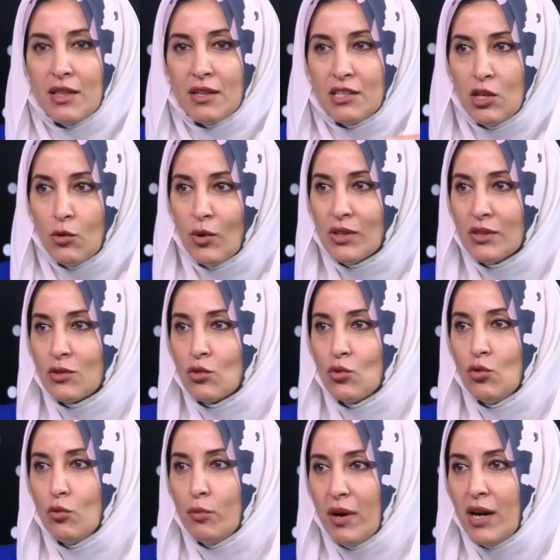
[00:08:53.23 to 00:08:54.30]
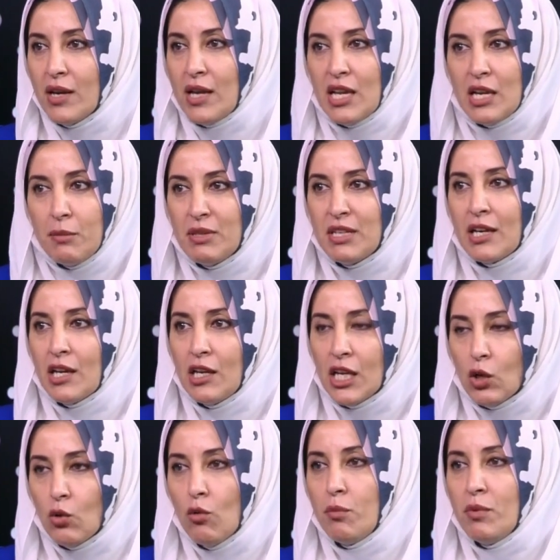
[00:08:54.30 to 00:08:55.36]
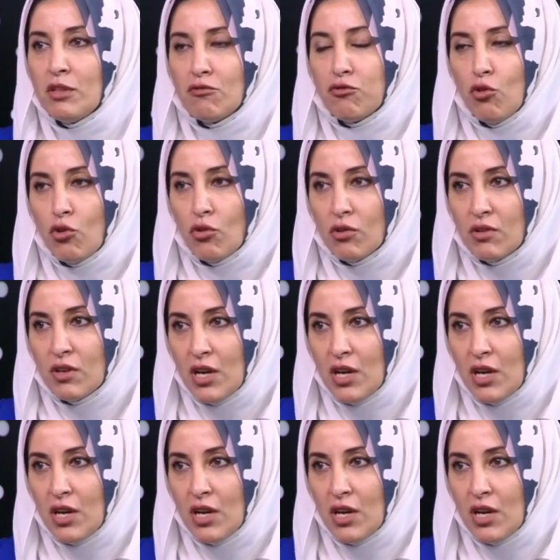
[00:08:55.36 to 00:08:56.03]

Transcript: that he want to buy any medical equipment for